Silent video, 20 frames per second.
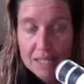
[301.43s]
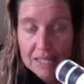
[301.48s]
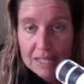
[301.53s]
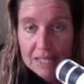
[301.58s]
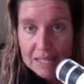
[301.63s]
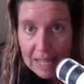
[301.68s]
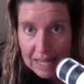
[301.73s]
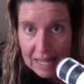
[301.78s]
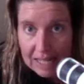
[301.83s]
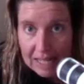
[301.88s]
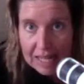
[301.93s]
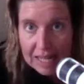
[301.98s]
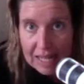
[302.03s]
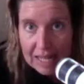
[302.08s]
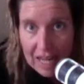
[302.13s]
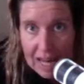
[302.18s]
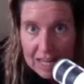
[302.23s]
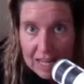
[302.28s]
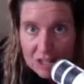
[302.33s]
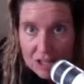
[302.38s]
getting a
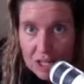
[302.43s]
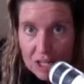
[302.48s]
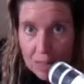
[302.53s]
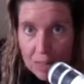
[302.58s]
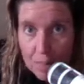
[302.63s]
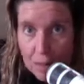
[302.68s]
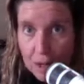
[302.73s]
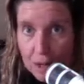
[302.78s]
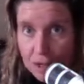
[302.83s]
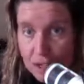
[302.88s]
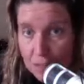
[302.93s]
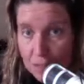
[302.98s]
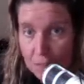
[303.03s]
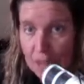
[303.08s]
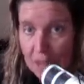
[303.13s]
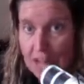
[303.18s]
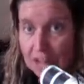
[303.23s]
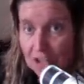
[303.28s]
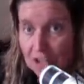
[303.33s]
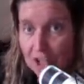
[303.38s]
catch and a push
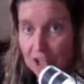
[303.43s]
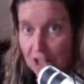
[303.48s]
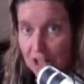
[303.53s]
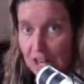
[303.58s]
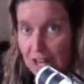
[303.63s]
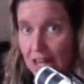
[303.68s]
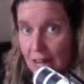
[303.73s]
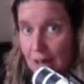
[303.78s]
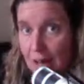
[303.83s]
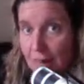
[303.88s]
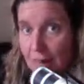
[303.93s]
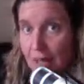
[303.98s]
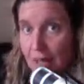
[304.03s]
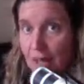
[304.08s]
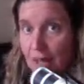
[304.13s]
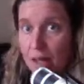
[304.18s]
past your hip